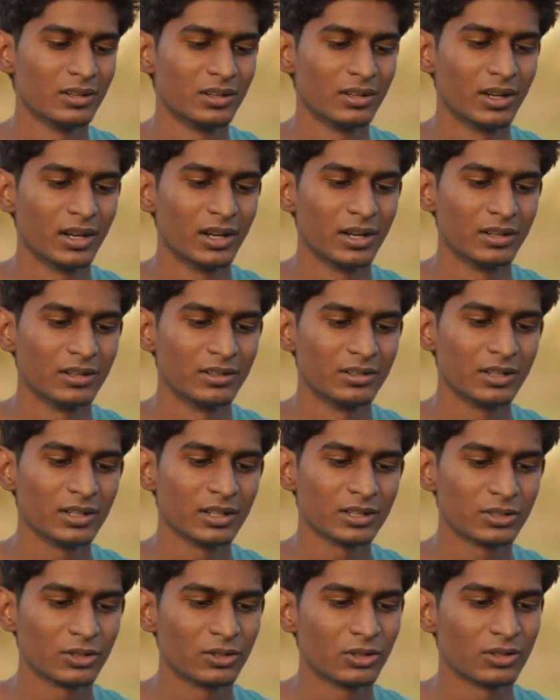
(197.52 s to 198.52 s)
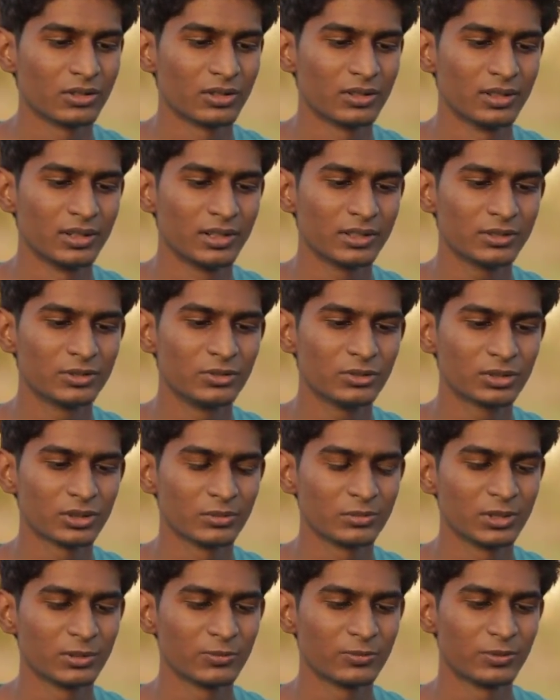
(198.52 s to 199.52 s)
And then I thought, let's do
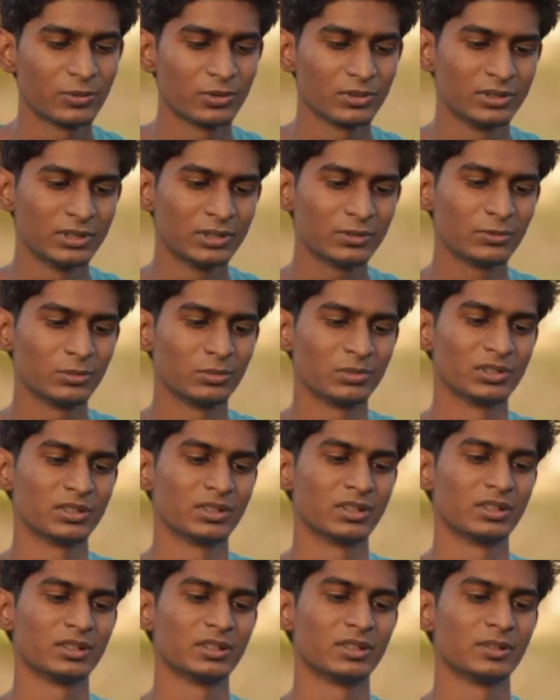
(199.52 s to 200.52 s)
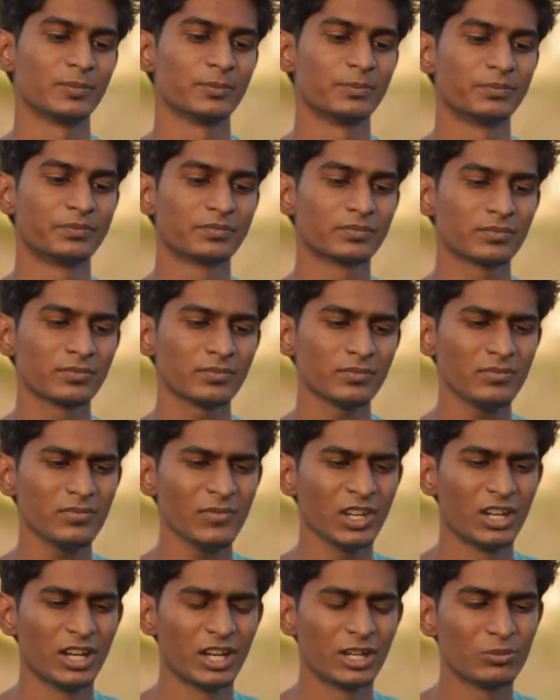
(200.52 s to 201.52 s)
something for these women.
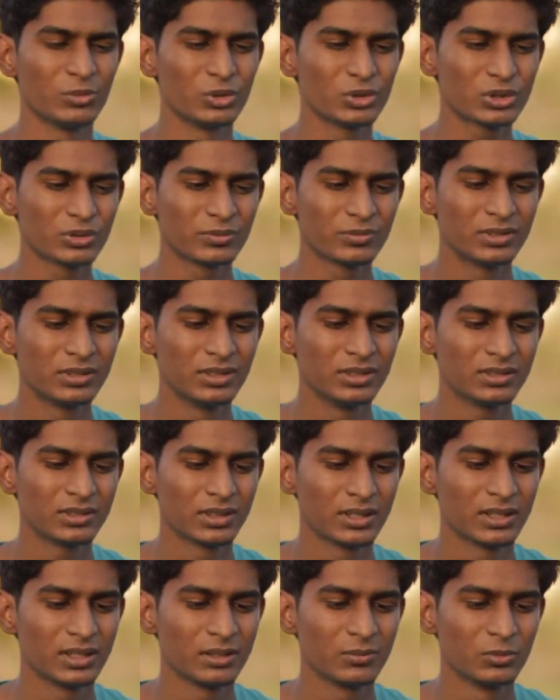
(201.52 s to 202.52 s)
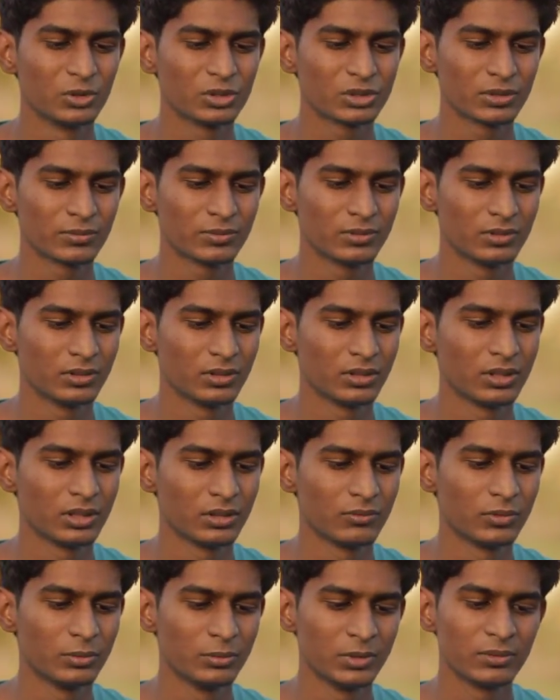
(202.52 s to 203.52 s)
And most of
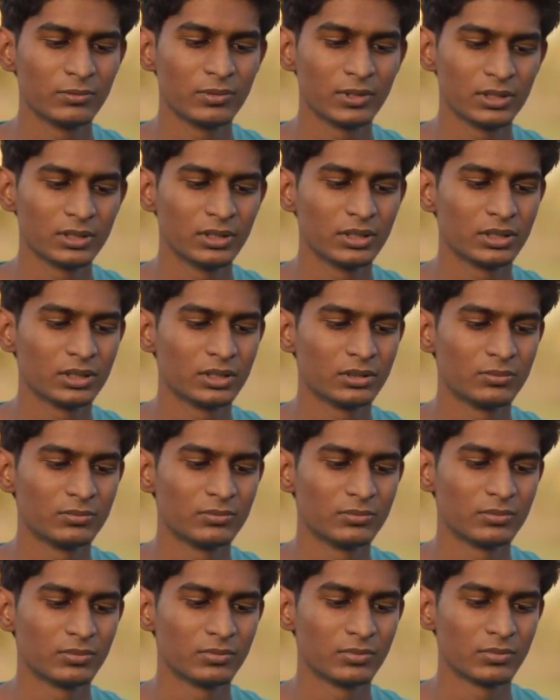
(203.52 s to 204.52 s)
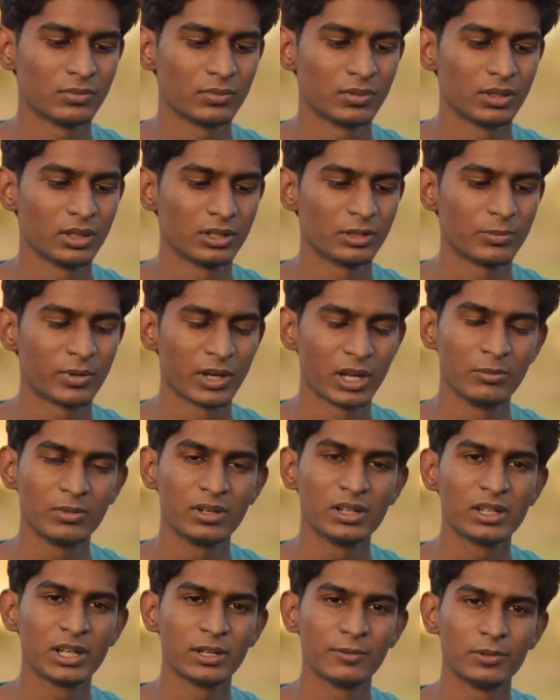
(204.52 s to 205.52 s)
women were the
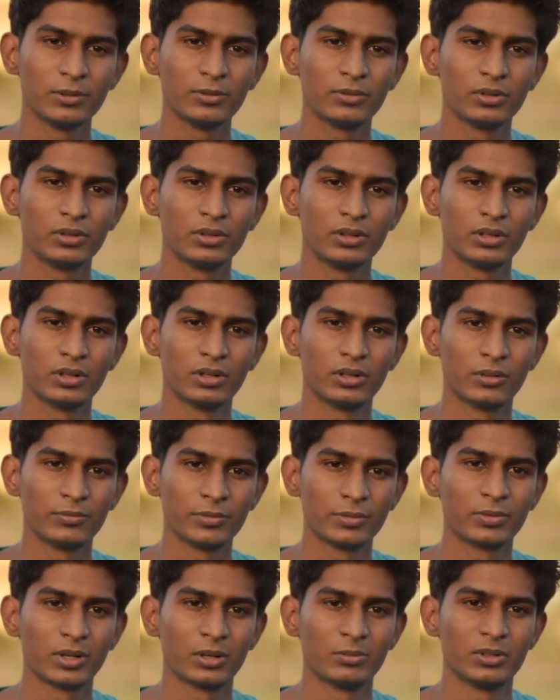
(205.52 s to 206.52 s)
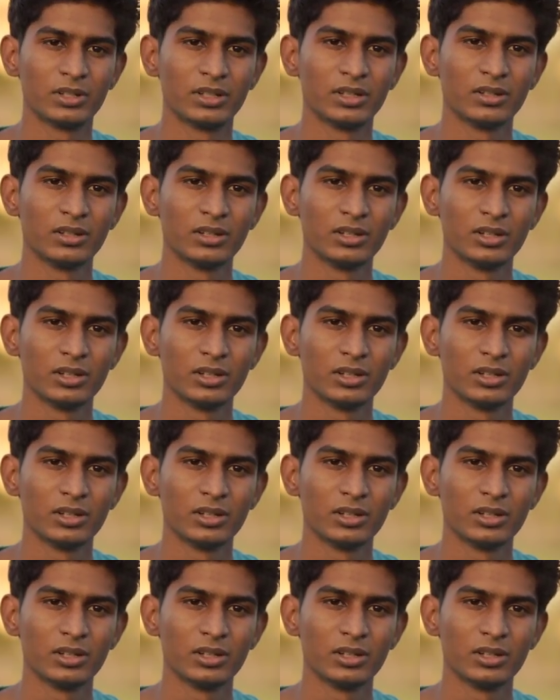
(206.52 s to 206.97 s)
primary livelihood of a family.